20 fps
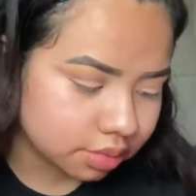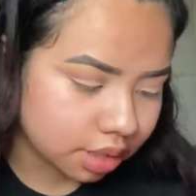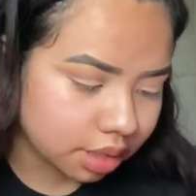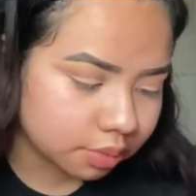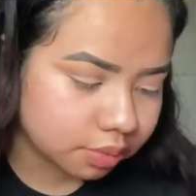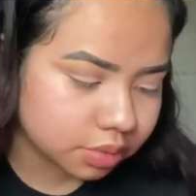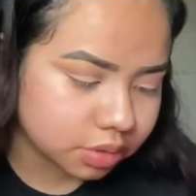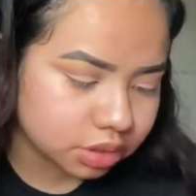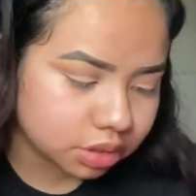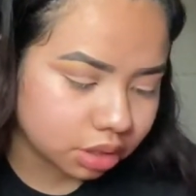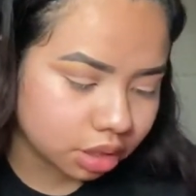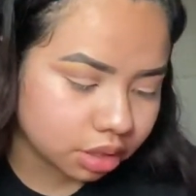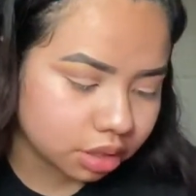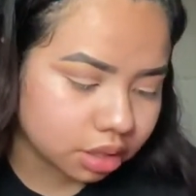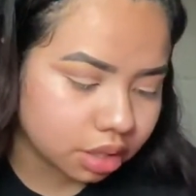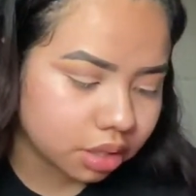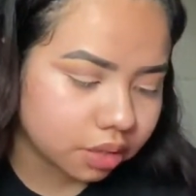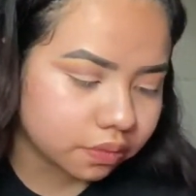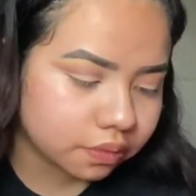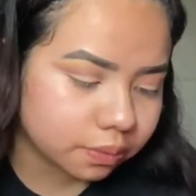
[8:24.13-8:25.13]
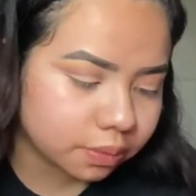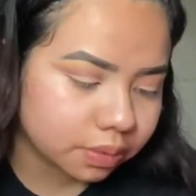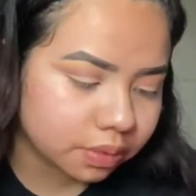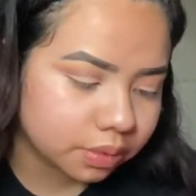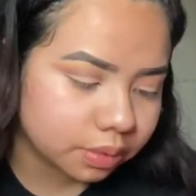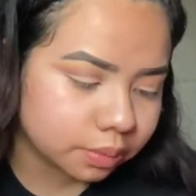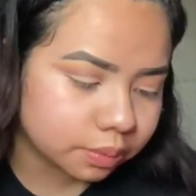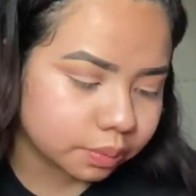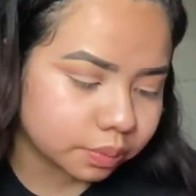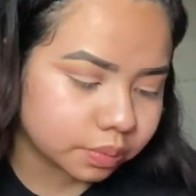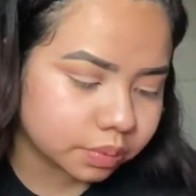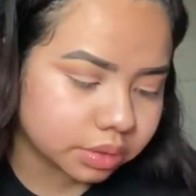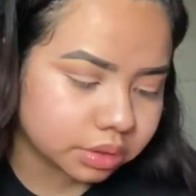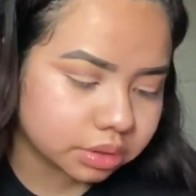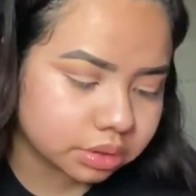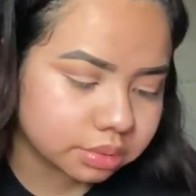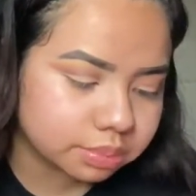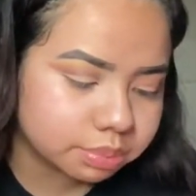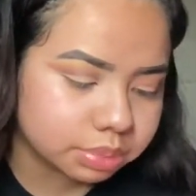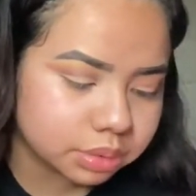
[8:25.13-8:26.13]
brush just to
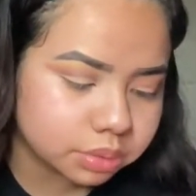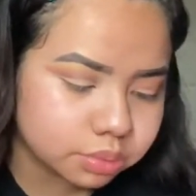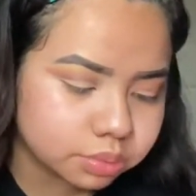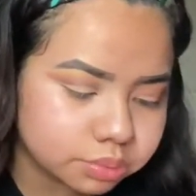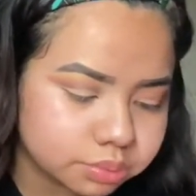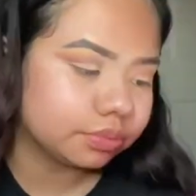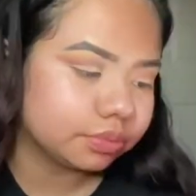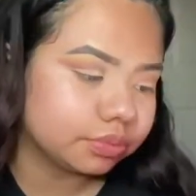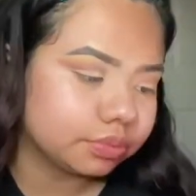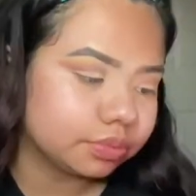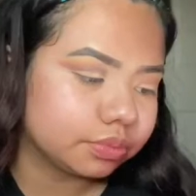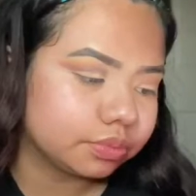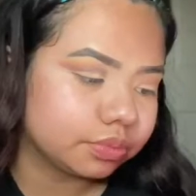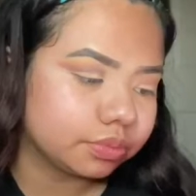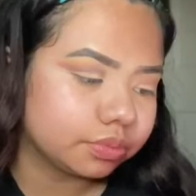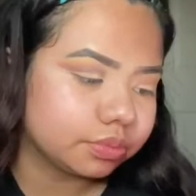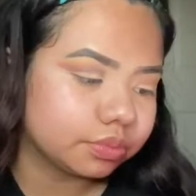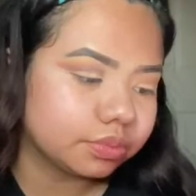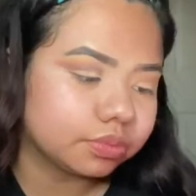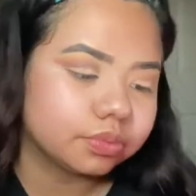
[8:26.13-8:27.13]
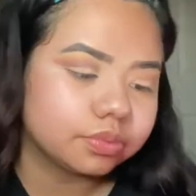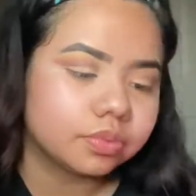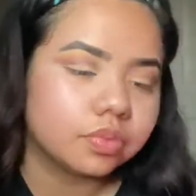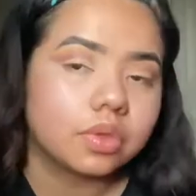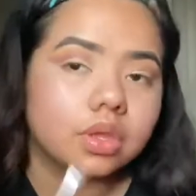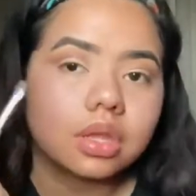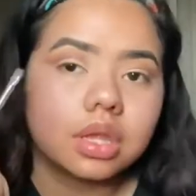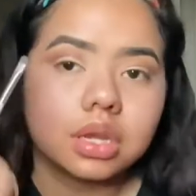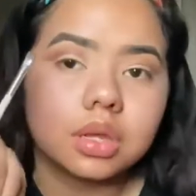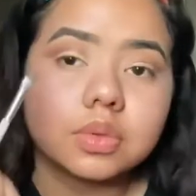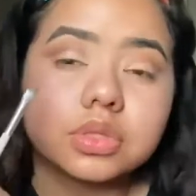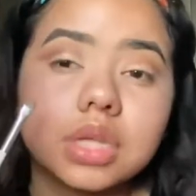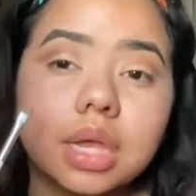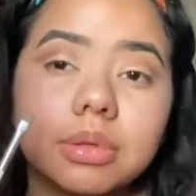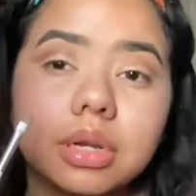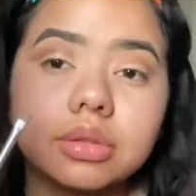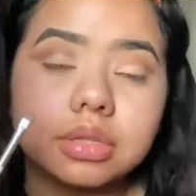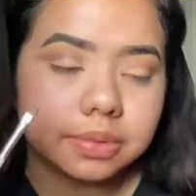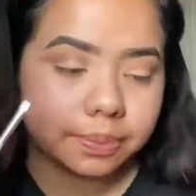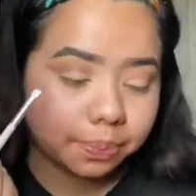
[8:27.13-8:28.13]
dab on the rest of the
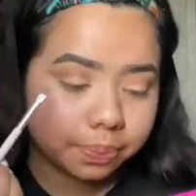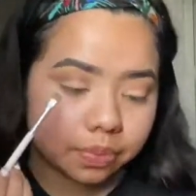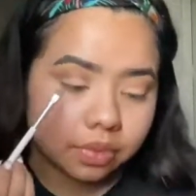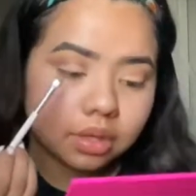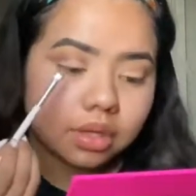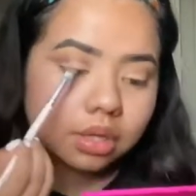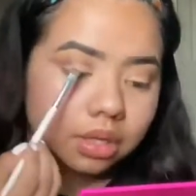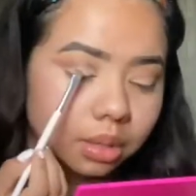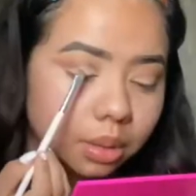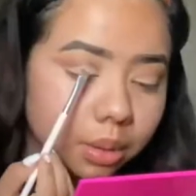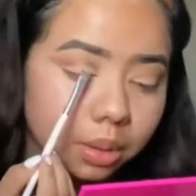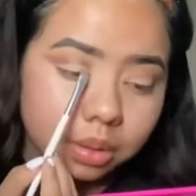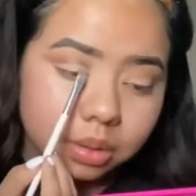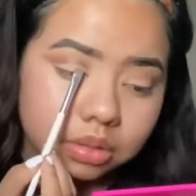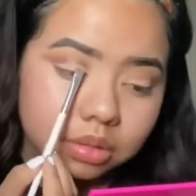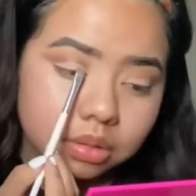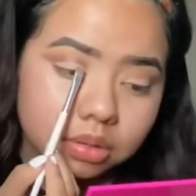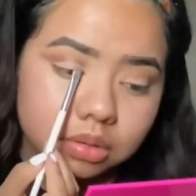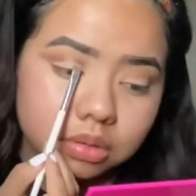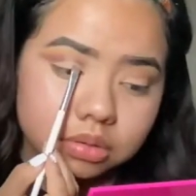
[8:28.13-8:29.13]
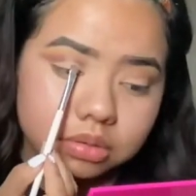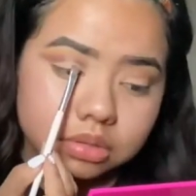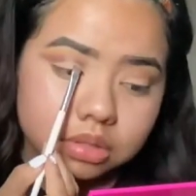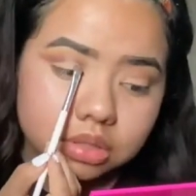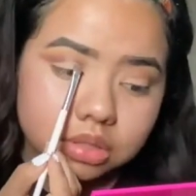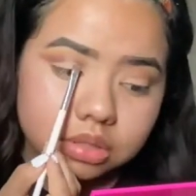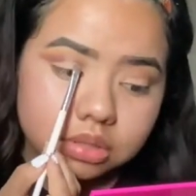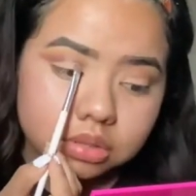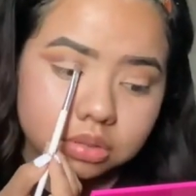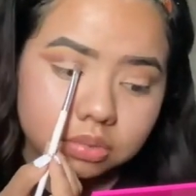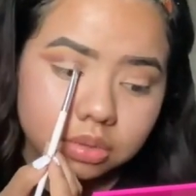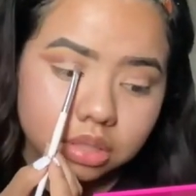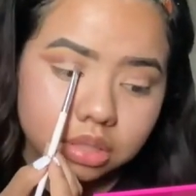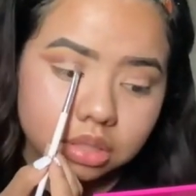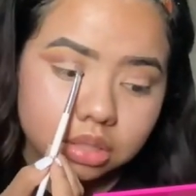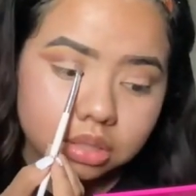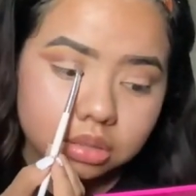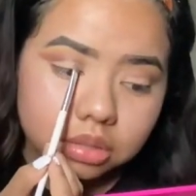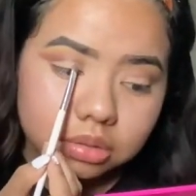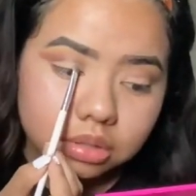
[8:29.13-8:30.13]
eyeshadows on the cut crease. I will start
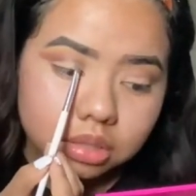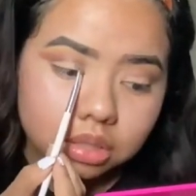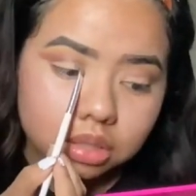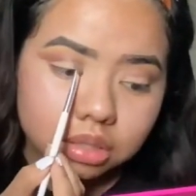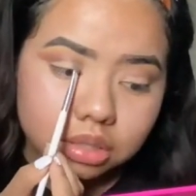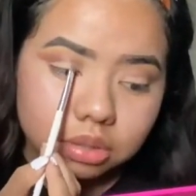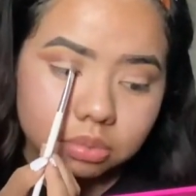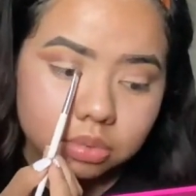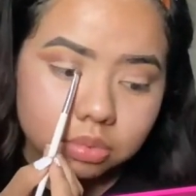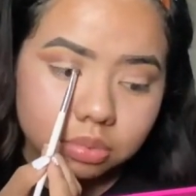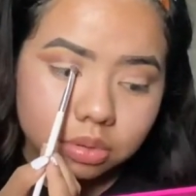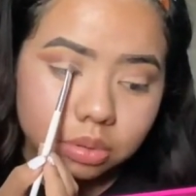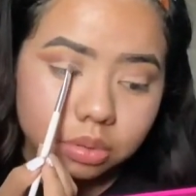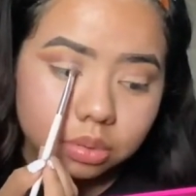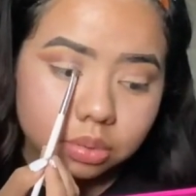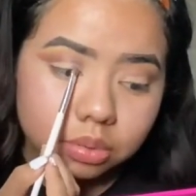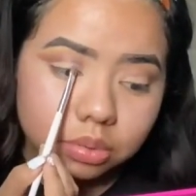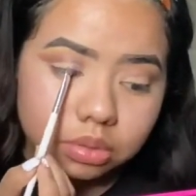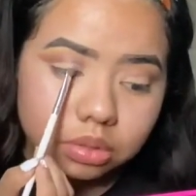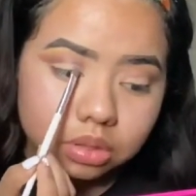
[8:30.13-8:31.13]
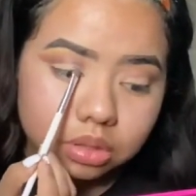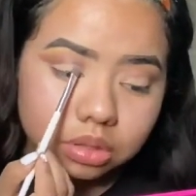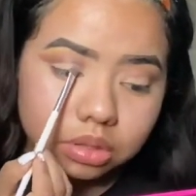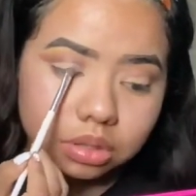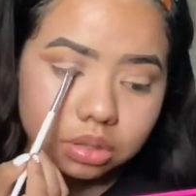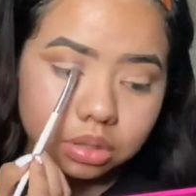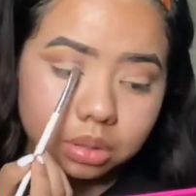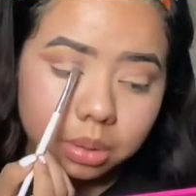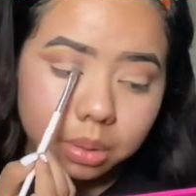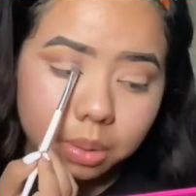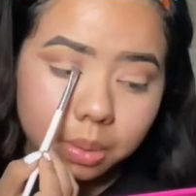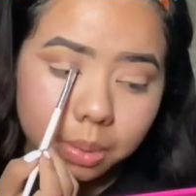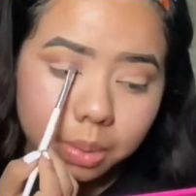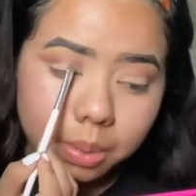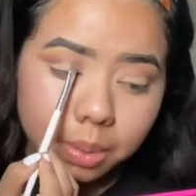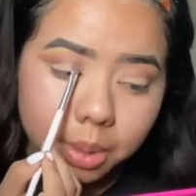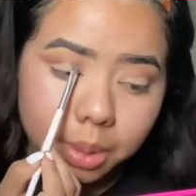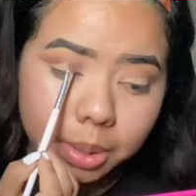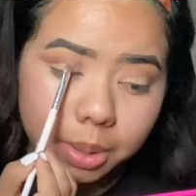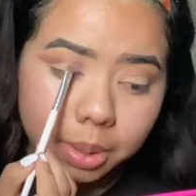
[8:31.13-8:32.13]
pressing the
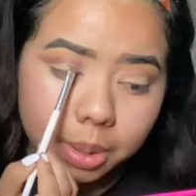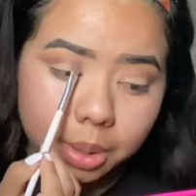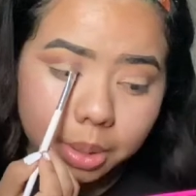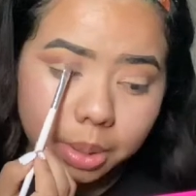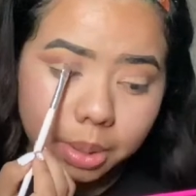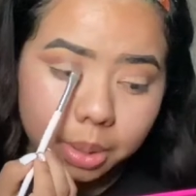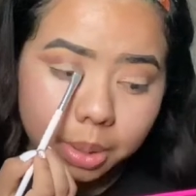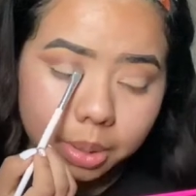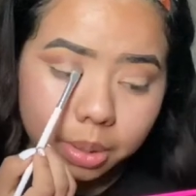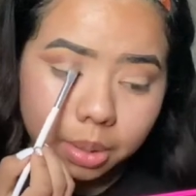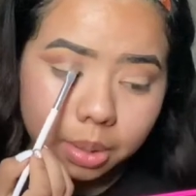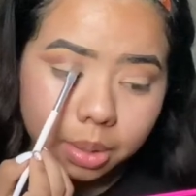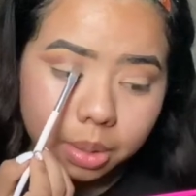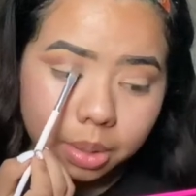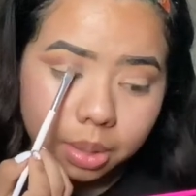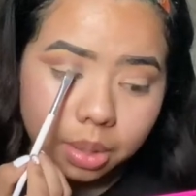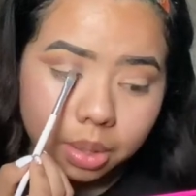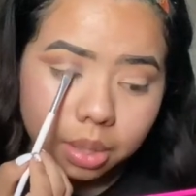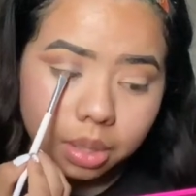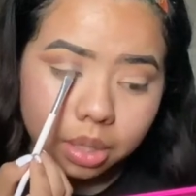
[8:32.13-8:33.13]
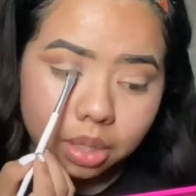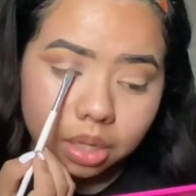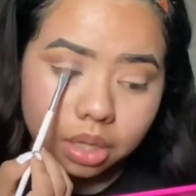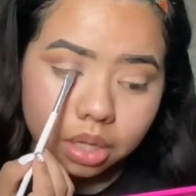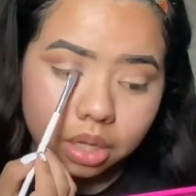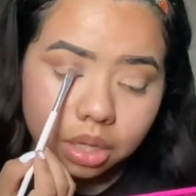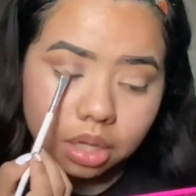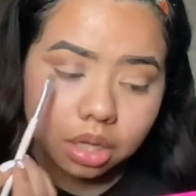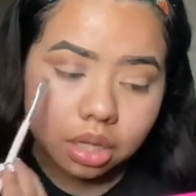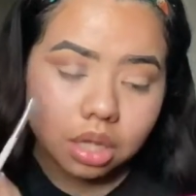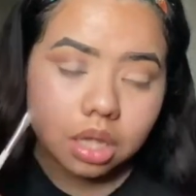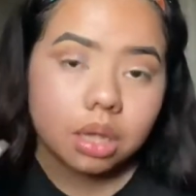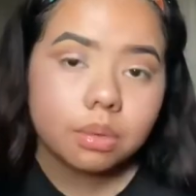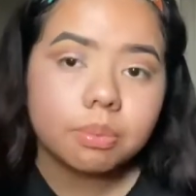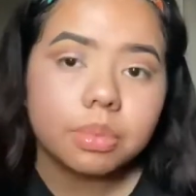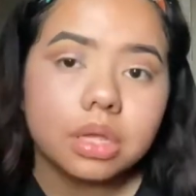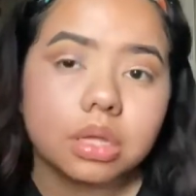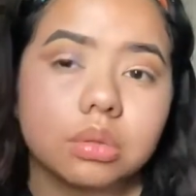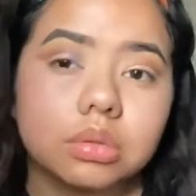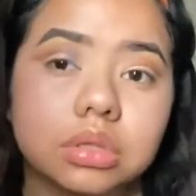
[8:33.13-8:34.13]
blue eyeshadow called Dream
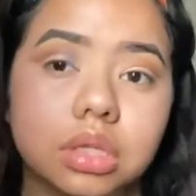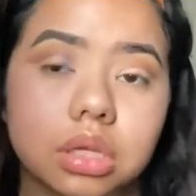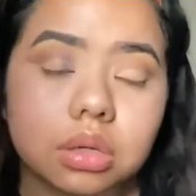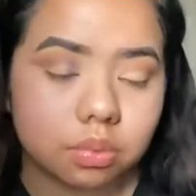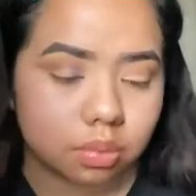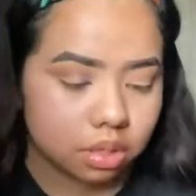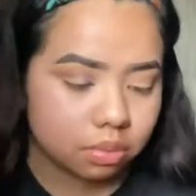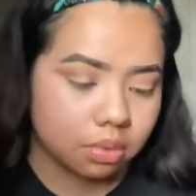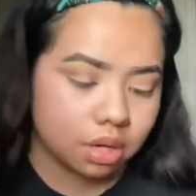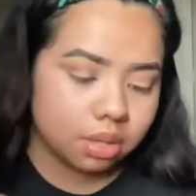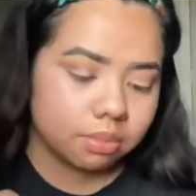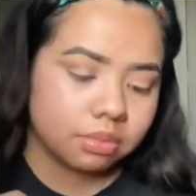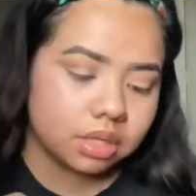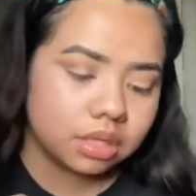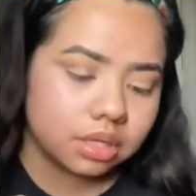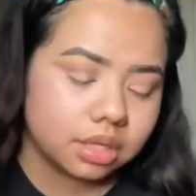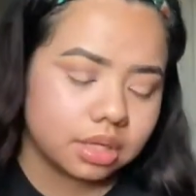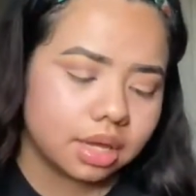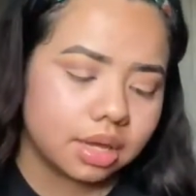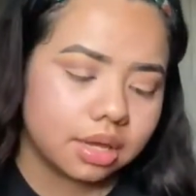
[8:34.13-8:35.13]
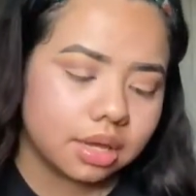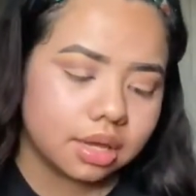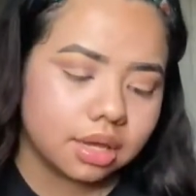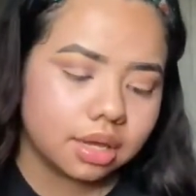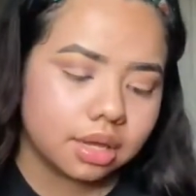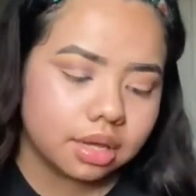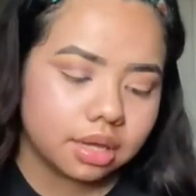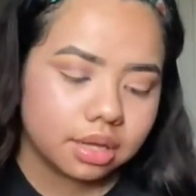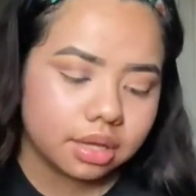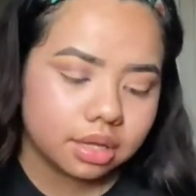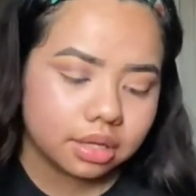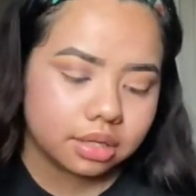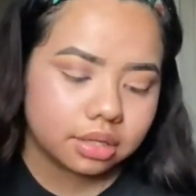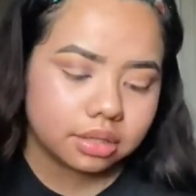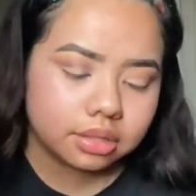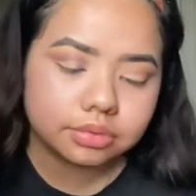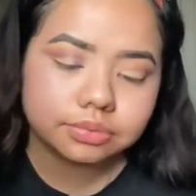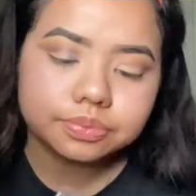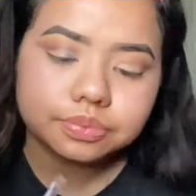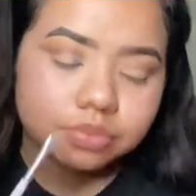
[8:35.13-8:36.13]
It on the very edge
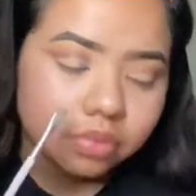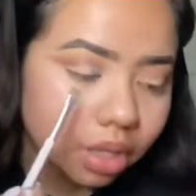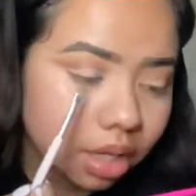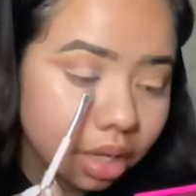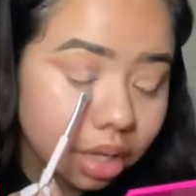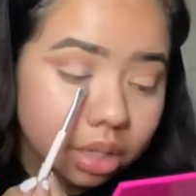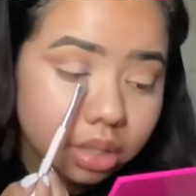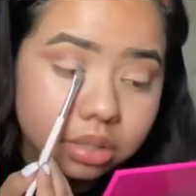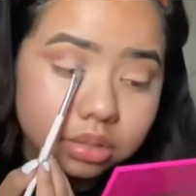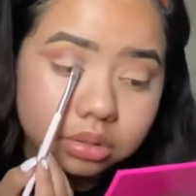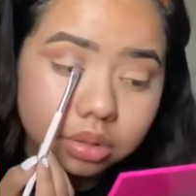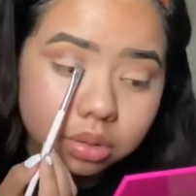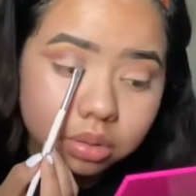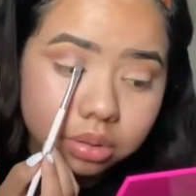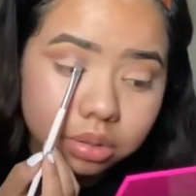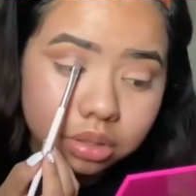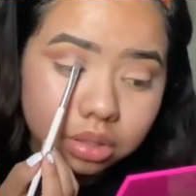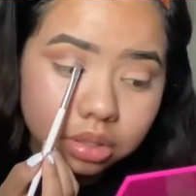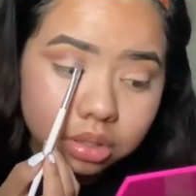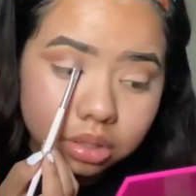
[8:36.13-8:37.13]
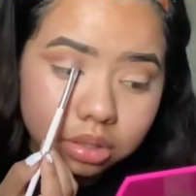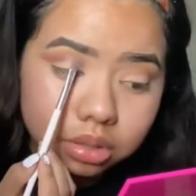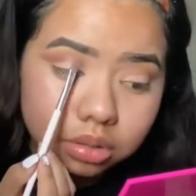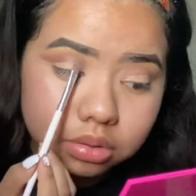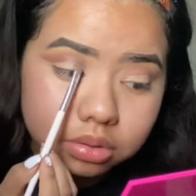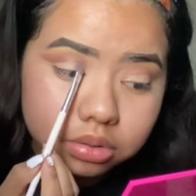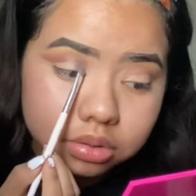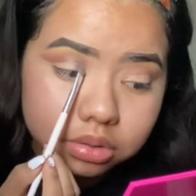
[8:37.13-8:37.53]
of my eyelid.